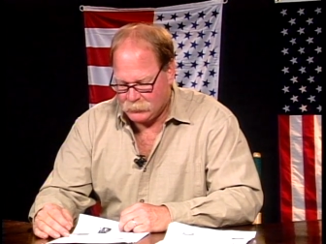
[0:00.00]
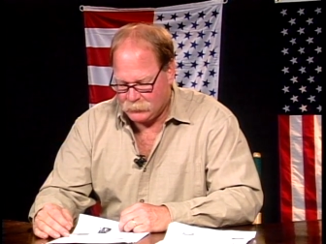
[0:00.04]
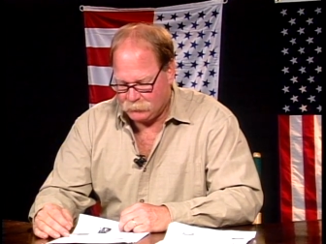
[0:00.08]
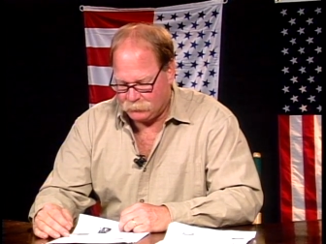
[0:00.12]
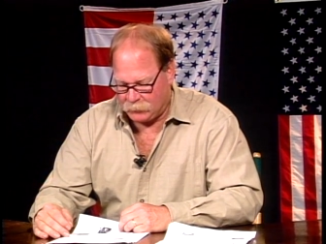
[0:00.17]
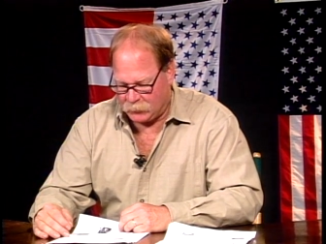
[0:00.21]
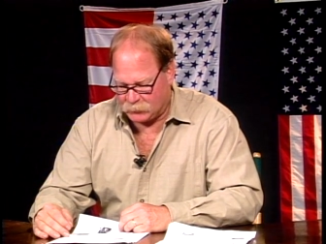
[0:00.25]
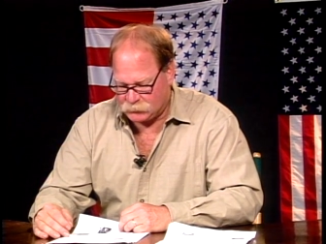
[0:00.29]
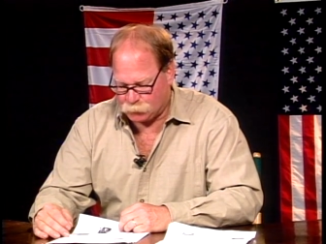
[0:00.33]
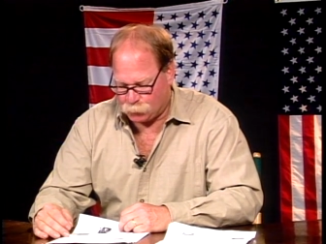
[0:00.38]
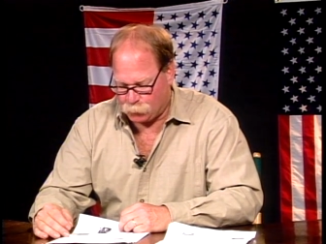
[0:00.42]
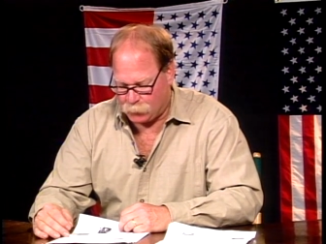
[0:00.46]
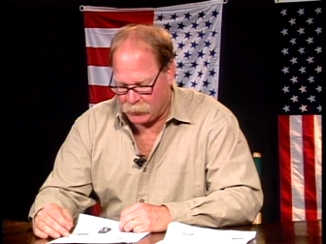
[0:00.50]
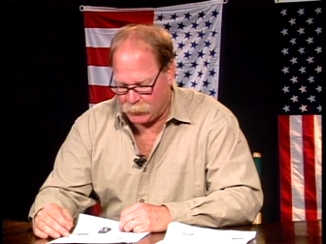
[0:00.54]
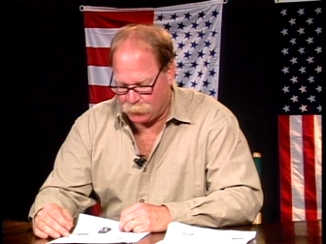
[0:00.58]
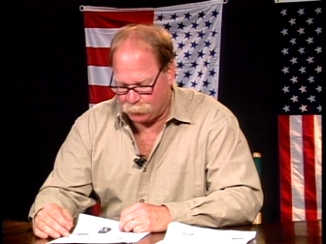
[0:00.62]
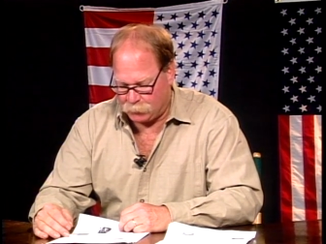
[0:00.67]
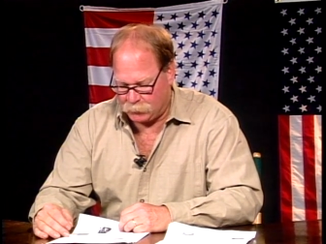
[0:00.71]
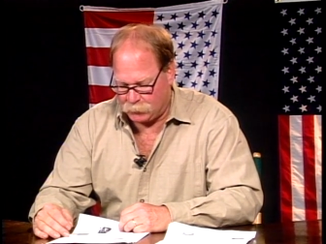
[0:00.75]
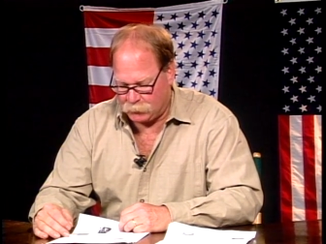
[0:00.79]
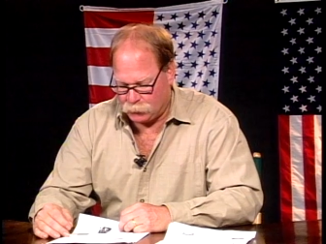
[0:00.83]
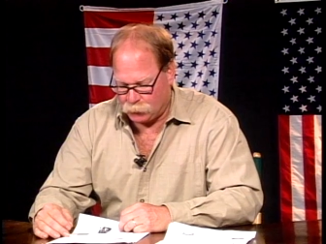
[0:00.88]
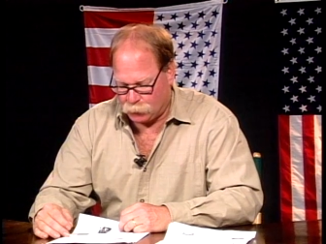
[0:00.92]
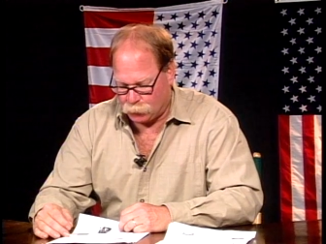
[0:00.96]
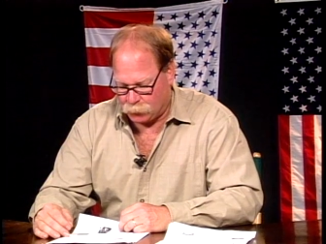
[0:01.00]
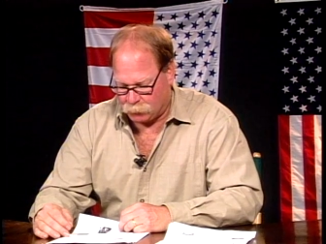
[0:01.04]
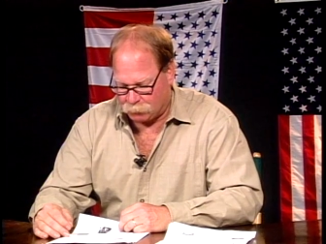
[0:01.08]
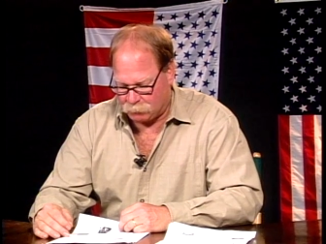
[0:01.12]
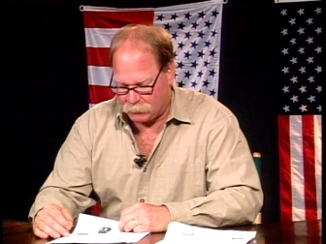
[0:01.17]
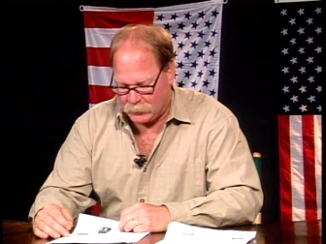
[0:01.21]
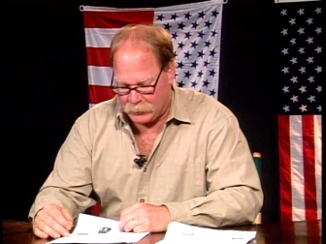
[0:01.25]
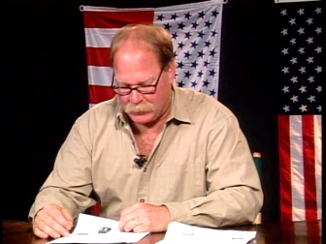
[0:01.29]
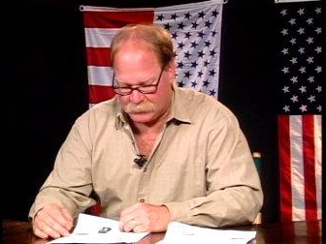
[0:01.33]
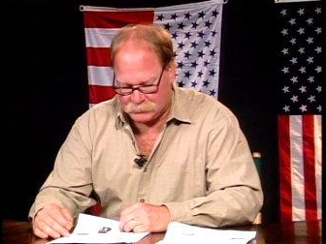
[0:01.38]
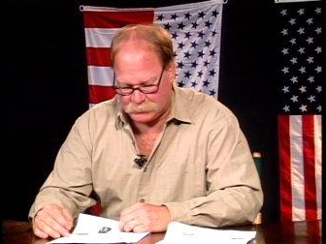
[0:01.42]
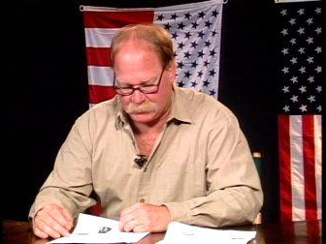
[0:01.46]
That's why when
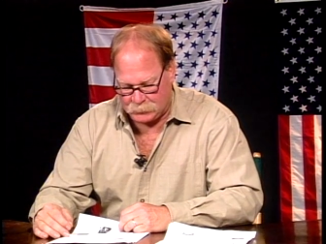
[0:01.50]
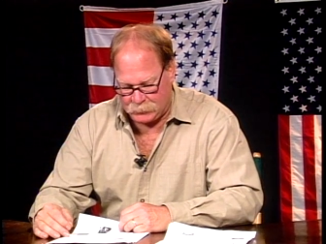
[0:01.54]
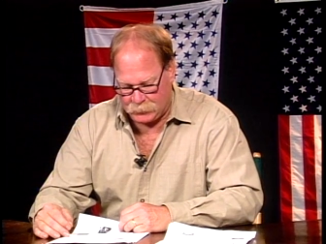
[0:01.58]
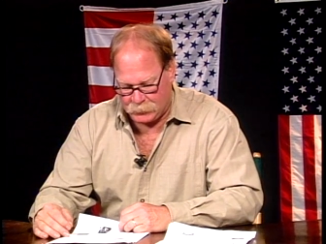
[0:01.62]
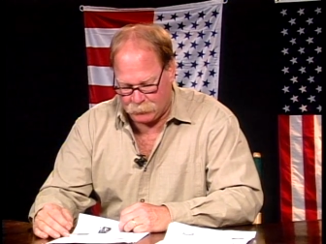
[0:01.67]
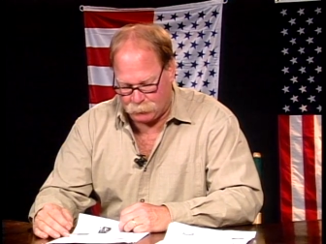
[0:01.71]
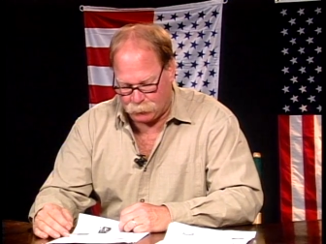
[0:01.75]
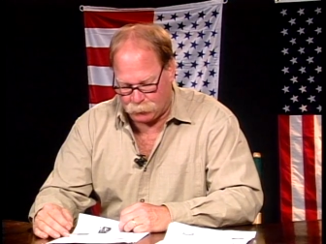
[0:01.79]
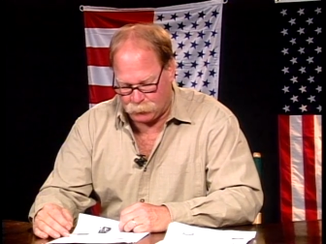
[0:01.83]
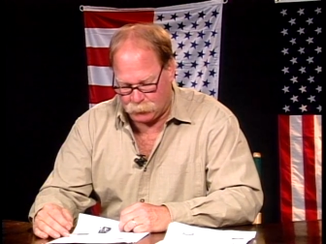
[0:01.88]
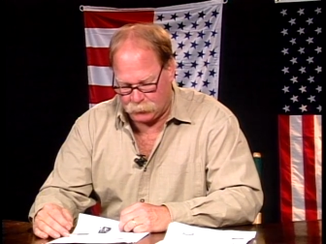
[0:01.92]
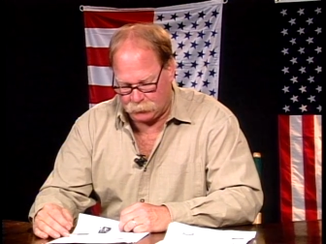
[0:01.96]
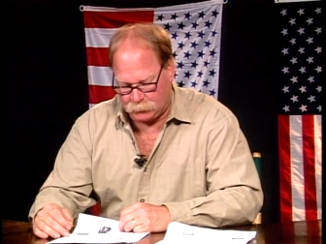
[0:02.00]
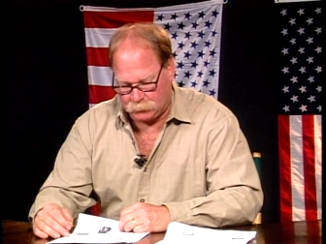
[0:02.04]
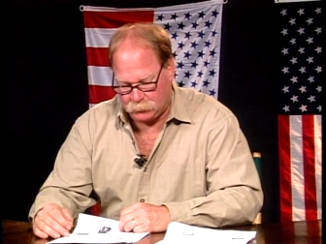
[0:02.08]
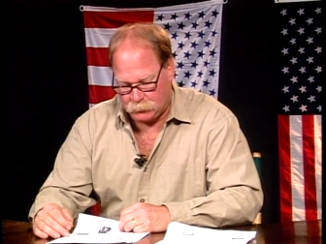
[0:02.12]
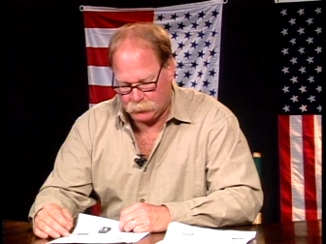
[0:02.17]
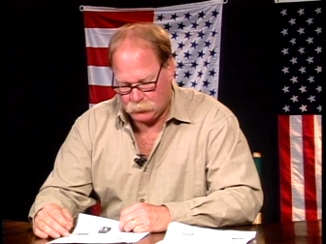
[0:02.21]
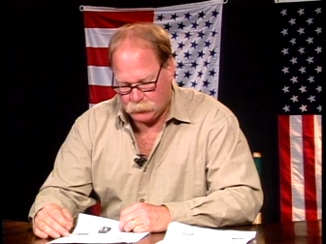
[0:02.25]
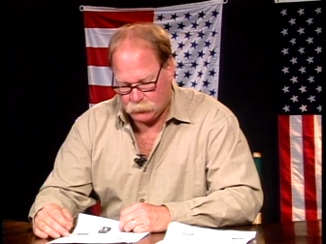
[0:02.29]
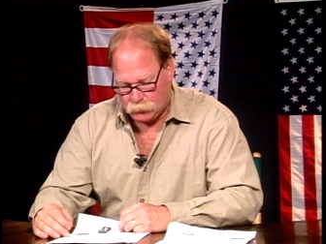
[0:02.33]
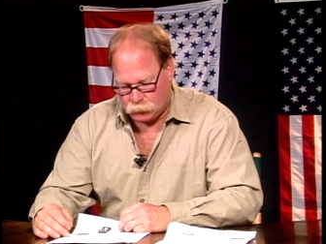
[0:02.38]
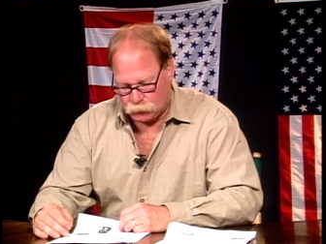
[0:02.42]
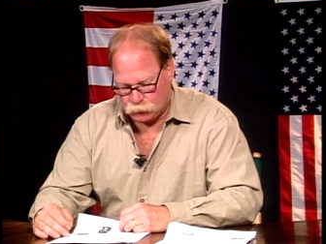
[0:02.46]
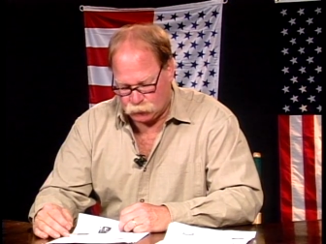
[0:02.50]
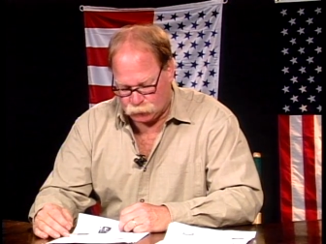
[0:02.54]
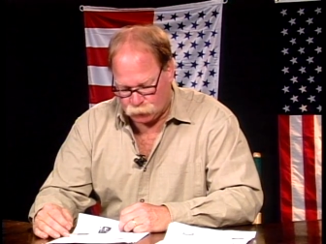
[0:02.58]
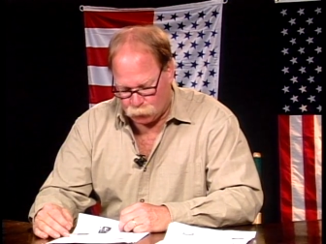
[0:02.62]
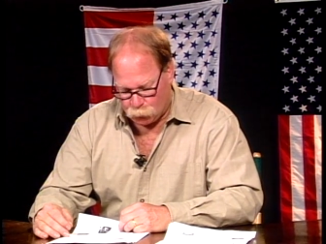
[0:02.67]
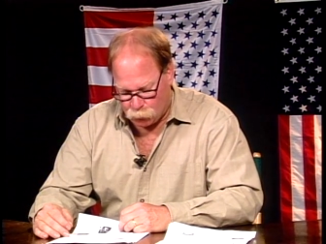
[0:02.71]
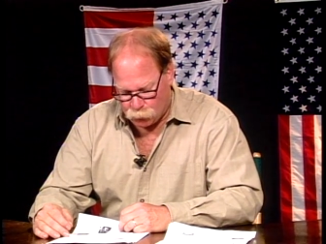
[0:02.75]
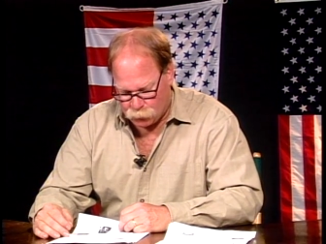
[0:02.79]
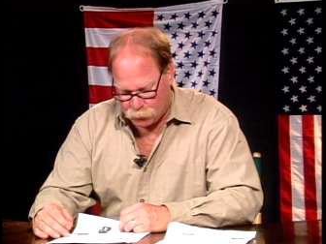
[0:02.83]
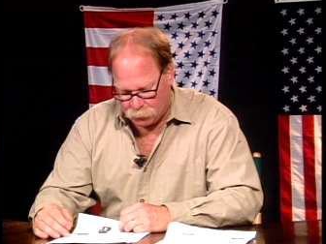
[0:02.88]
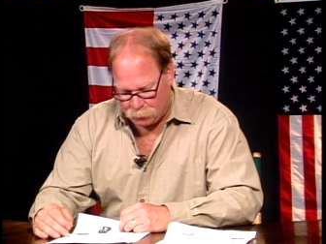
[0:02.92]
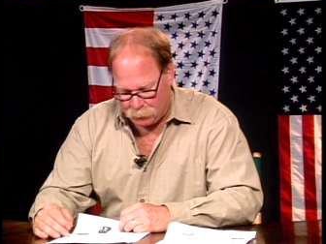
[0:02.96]
NORAD's airborne
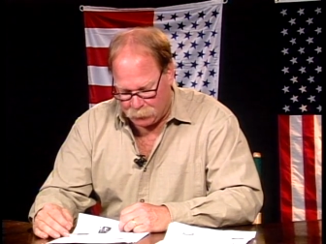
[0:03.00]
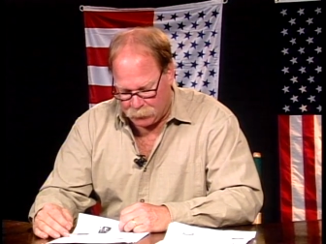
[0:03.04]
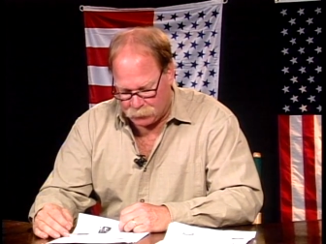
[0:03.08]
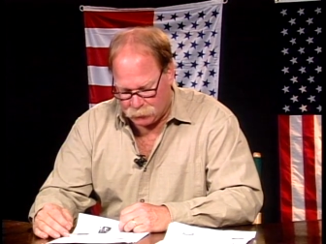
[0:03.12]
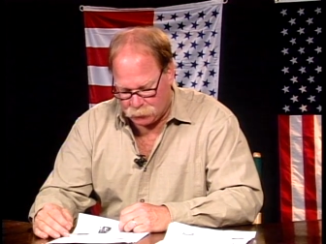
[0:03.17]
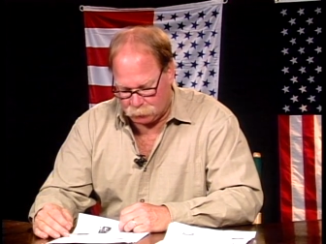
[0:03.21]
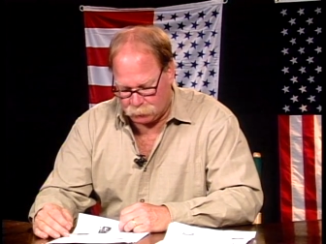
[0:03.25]
control commander,